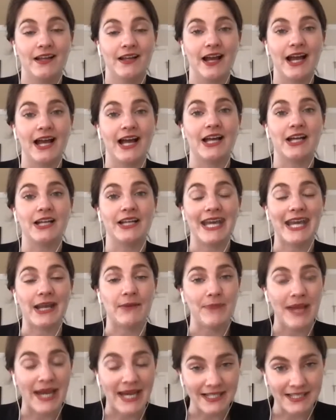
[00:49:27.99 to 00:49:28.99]
uh,
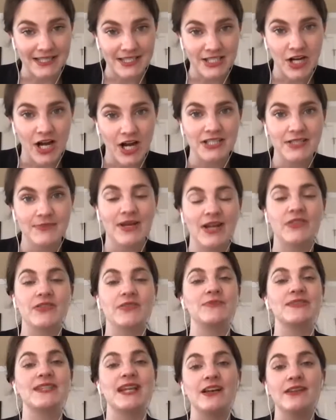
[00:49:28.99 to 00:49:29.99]
campaigns talked about
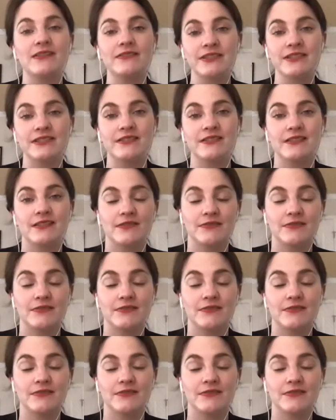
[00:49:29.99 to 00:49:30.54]
themselves,